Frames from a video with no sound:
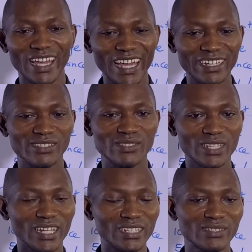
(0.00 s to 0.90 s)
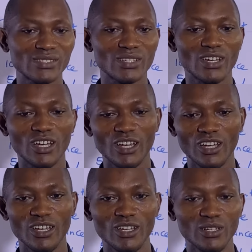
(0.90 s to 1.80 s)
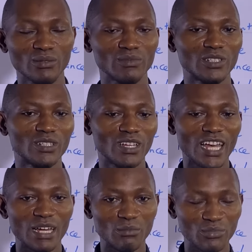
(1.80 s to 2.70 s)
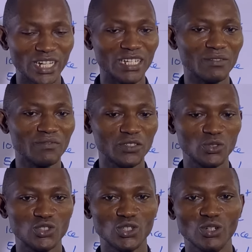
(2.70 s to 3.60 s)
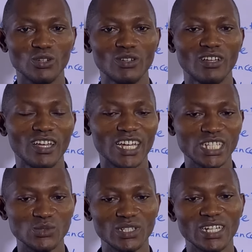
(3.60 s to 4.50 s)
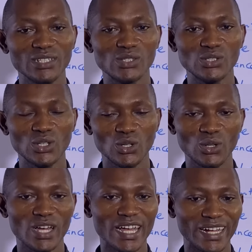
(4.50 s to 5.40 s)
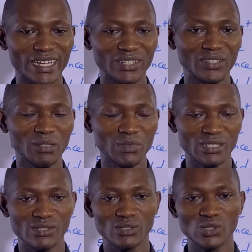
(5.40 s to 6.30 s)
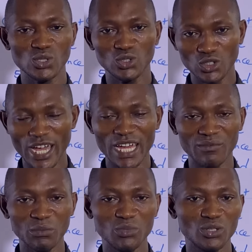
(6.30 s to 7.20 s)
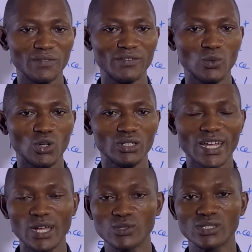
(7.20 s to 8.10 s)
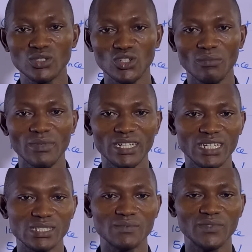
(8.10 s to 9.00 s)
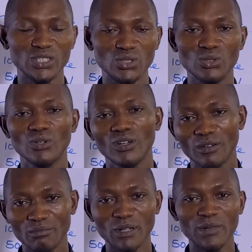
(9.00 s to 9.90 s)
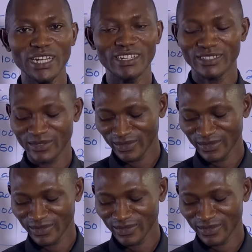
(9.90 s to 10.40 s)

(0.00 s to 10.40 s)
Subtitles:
excellent and brighter future as regards your academics. So do have a beautiful one. I'll see you on my next video. Bye bye.